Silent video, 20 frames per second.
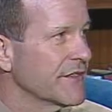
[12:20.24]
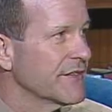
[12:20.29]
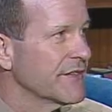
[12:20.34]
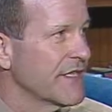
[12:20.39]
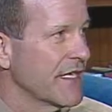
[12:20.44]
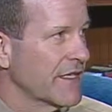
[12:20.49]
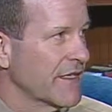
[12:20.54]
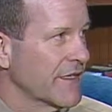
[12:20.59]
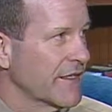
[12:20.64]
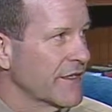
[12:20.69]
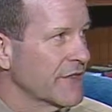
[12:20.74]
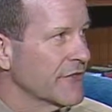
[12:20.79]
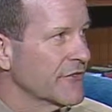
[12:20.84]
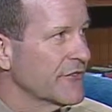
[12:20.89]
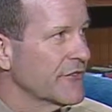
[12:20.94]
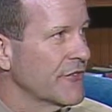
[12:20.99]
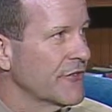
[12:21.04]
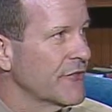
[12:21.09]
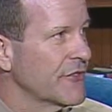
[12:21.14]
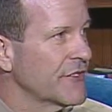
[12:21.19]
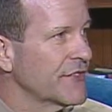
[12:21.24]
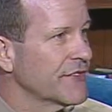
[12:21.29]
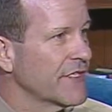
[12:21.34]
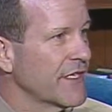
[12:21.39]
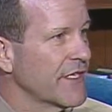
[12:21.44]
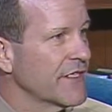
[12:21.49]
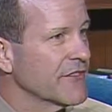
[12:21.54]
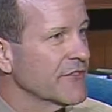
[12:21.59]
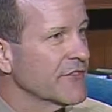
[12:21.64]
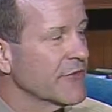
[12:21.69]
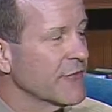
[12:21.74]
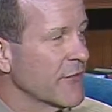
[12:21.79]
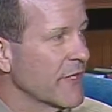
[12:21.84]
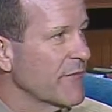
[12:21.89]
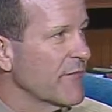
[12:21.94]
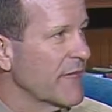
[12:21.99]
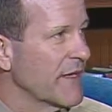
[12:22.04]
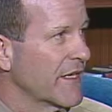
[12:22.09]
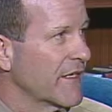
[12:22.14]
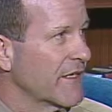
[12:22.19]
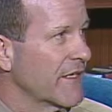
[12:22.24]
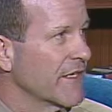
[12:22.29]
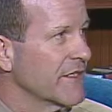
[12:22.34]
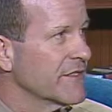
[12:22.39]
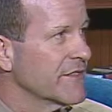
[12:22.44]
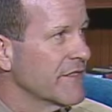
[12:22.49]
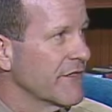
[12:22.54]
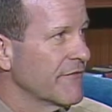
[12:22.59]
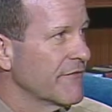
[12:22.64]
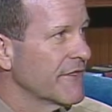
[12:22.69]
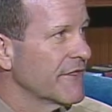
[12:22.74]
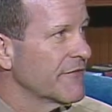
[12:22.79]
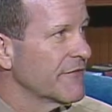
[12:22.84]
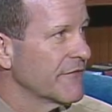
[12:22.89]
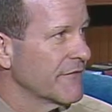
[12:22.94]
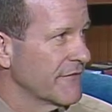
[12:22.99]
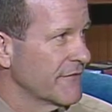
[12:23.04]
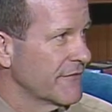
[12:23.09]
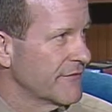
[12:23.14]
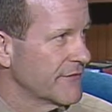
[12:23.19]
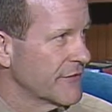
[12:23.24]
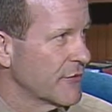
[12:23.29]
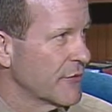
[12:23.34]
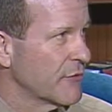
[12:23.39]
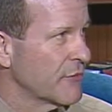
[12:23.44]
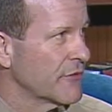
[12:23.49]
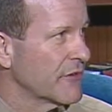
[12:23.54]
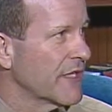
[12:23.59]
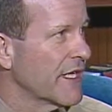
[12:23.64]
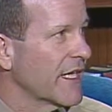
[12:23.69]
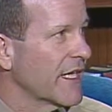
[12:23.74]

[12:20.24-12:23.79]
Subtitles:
second year students, and it's 3 periods of the school day.